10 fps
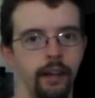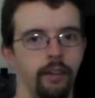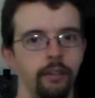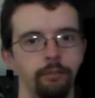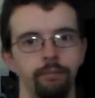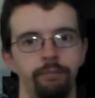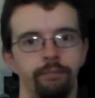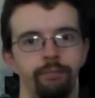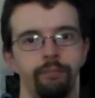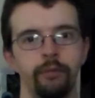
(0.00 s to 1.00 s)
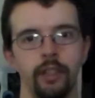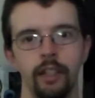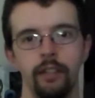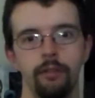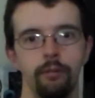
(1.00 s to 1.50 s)

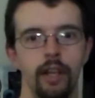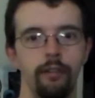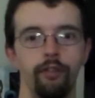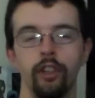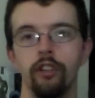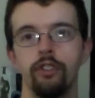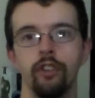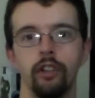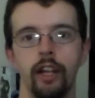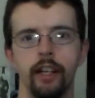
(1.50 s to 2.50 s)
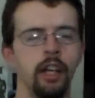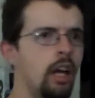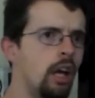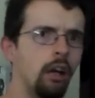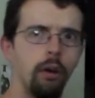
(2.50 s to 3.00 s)
For those of you who are like,
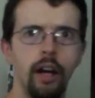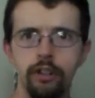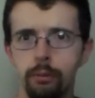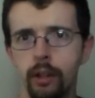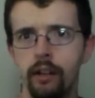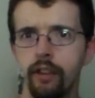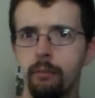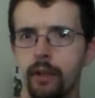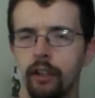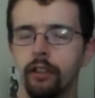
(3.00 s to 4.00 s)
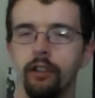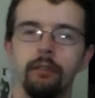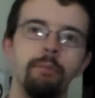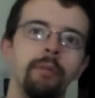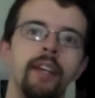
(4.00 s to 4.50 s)
well, how'd you pull off that miracle?
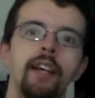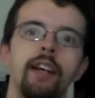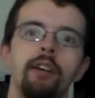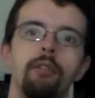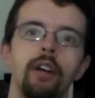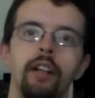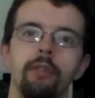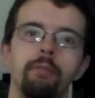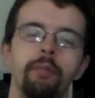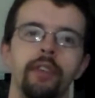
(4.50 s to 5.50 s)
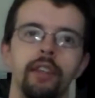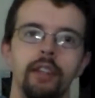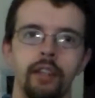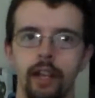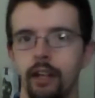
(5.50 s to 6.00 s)
Well,
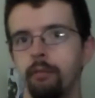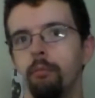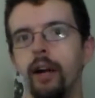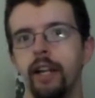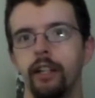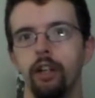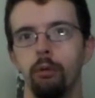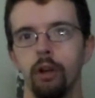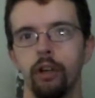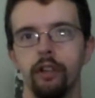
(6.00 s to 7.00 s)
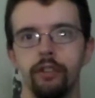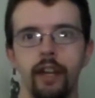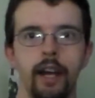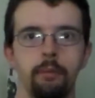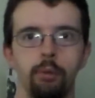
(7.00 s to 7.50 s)
my coworkers and
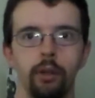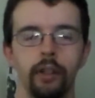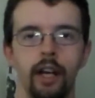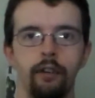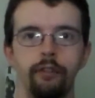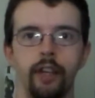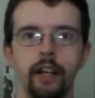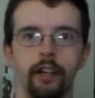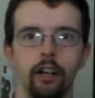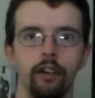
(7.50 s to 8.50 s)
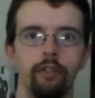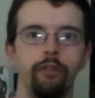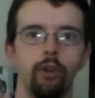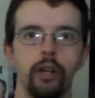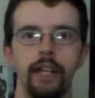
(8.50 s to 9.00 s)
I pulled off getting our
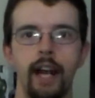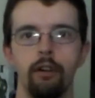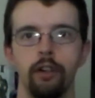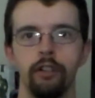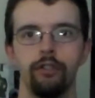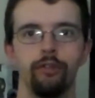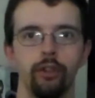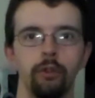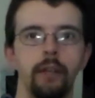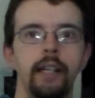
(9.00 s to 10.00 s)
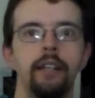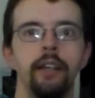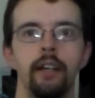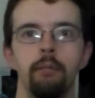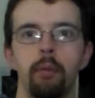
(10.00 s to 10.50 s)
40 hours for the week
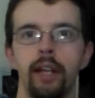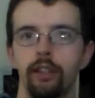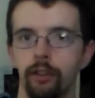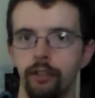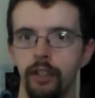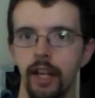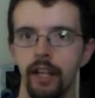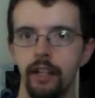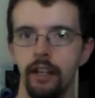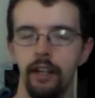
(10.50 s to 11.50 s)
done by Thursday.